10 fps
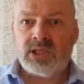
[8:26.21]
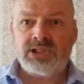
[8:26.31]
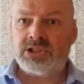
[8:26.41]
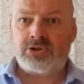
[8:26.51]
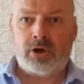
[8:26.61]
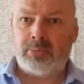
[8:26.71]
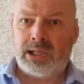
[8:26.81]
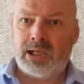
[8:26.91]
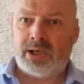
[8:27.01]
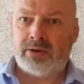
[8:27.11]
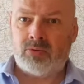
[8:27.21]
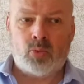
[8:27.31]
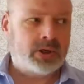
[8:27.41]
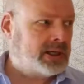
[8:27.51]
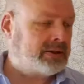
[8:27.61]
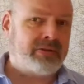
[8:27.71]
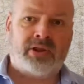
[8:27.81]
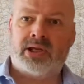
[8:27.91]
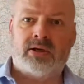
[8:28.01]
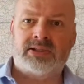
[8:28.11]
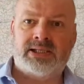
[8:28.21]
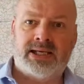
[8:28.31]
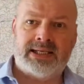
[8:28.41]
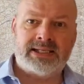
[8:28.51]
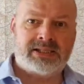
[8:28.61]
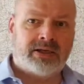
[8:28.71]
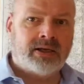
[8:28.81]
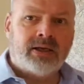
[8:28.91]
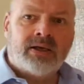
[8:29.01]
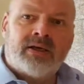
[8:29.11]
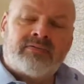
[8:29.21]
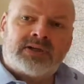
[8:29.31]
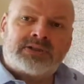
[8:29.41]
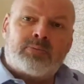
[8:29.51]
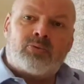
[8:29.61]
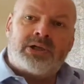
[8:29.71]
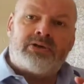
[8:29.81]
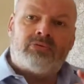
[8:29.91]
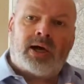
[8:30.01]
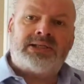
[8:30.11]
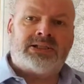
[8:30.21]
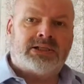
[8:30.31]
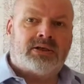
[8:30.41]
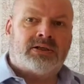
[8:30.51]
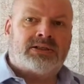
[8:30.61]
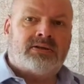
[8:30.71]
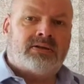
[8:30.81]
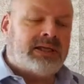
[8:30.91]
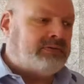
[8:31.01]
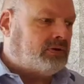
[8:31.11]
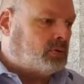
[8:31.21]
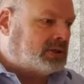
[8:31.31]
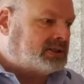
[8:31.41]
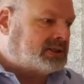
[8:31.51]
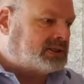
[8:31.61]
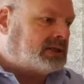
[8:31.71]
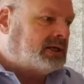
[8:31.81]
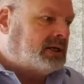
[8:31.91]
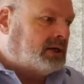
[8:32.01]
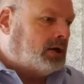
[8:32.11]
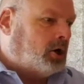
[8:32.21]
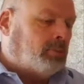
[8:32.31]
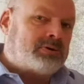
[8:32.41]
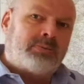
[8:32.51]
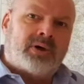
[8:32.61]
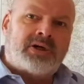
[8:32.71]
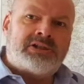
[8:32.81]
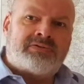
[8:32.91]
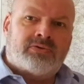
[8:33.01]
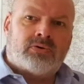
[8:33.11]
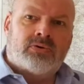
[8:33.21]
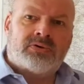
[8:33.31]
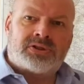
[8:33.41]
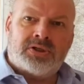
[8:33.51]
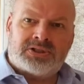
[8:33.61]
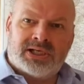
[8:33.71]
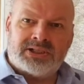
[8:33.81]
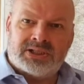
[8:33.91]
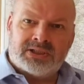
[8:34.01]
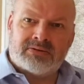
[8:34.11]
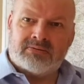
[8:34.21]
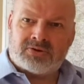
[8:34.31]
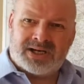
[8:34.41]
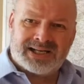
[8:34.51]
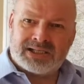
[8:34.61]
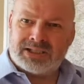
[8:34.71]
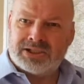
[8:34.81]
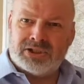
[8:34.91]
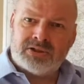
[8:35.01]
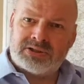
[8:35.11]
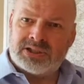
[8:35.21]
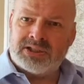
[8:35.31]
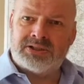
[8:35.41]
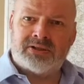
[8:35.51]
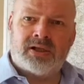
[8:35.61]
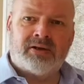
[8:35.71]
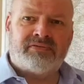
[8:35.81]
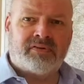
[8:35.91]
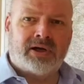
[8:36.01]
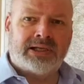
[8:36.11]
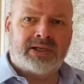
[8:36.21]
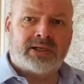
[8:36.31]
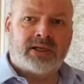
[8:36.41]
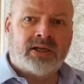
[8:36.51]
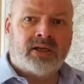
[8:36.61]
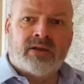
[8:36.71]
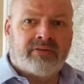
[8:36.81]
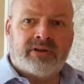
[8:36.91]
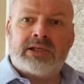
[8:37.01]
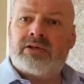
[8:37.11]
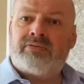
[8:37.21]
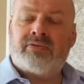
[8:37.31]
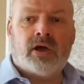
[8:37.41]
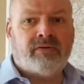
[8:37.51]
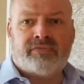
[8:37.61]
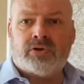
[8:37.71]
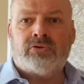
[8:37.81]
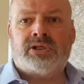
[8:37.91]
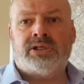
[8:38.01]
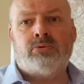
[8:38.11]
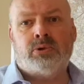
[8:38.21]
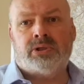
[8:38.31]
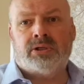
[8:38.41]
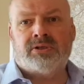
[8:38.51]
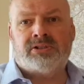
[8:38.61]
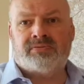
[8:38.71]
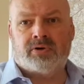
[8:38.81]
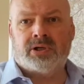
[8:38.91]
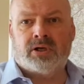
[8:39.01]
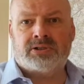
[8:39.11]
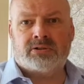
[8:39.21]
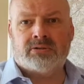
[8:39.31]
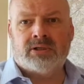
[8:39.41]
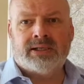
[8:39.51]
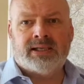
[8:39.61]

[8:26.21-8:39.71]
just drop me a line. One other thing I'll say is that, for example, when you're writing an article, if you want it optimized for search engine tracking and usage and finding, think of a few keywords for an article.